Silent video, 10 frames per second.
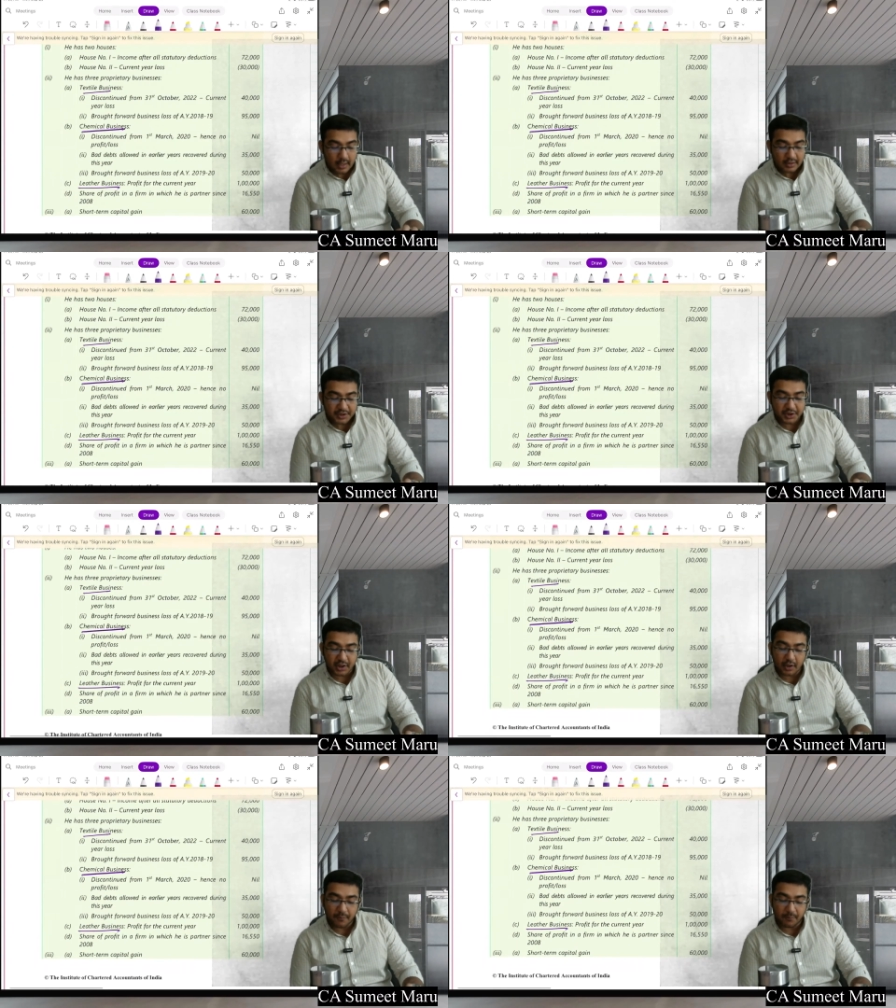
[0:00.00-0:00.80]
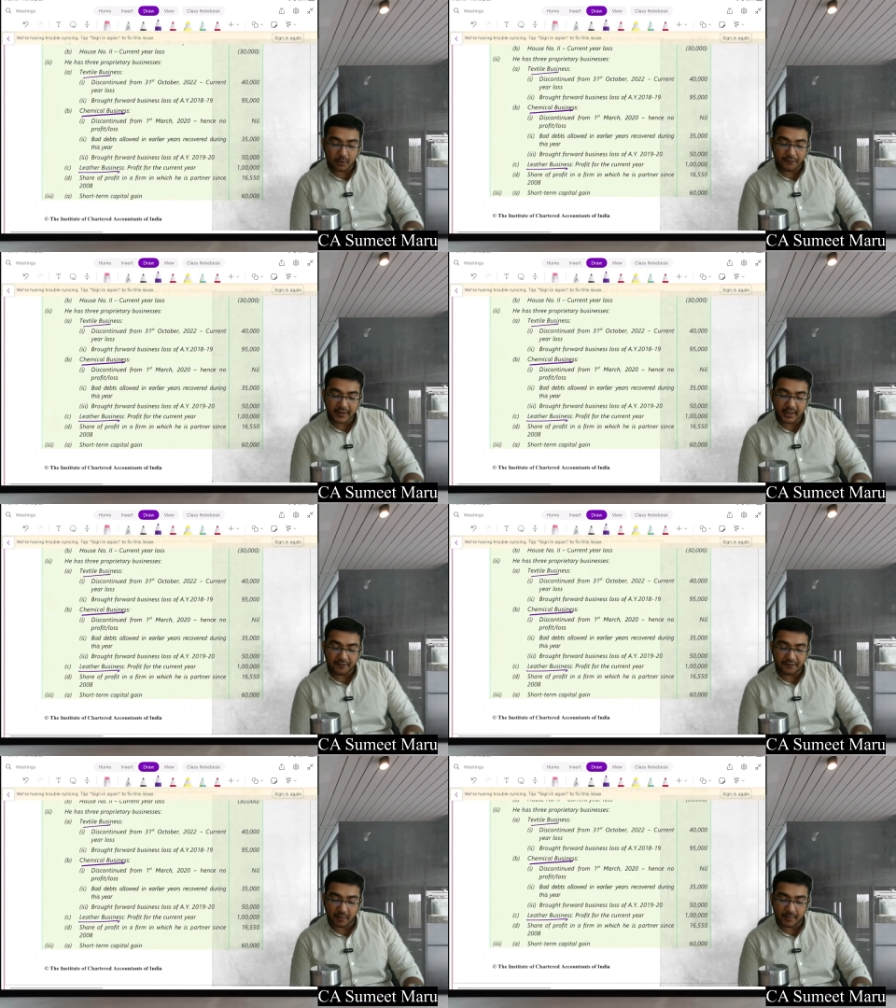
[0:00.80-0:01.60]
Share of profit in a
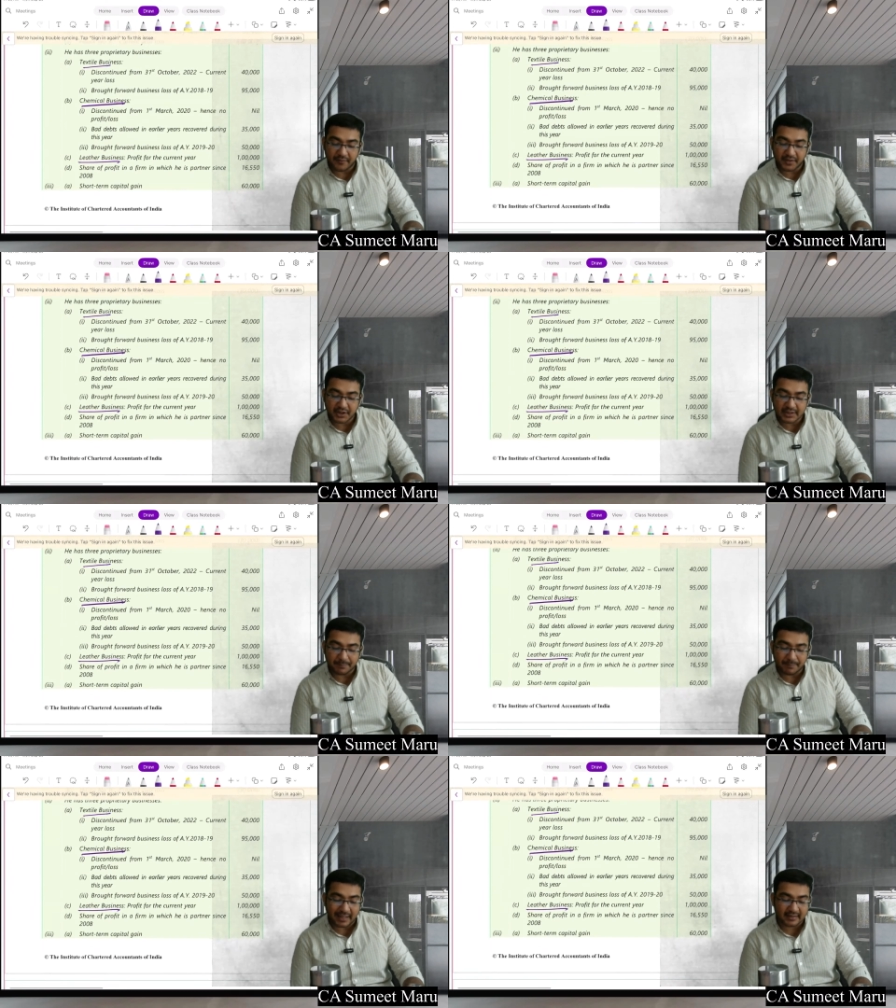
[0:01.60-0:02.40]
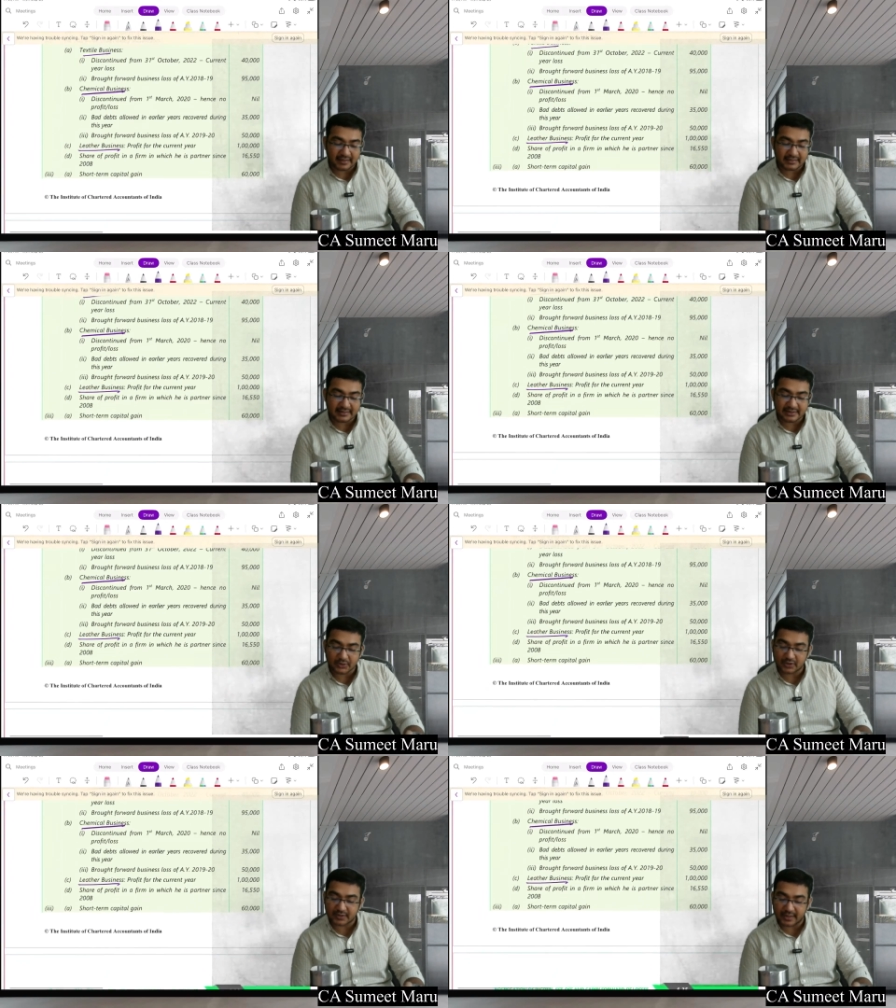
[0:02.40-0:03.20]
firm in which he is a partner since
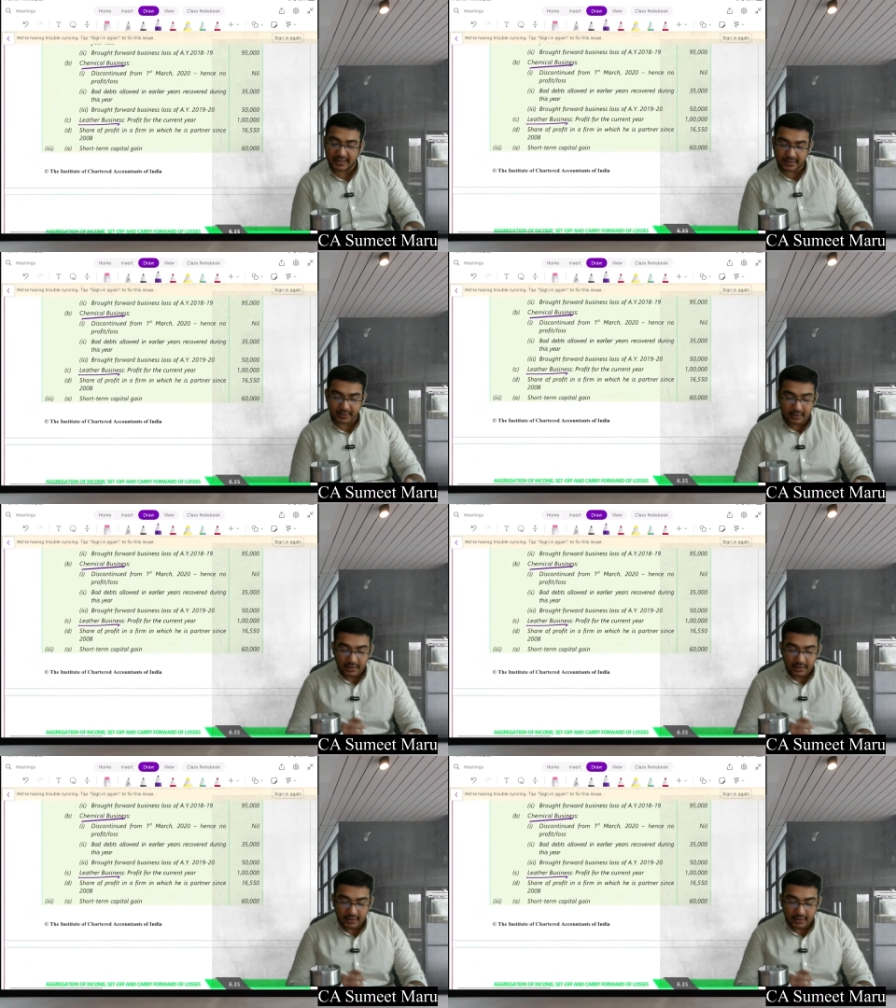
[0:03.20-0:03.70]
2008.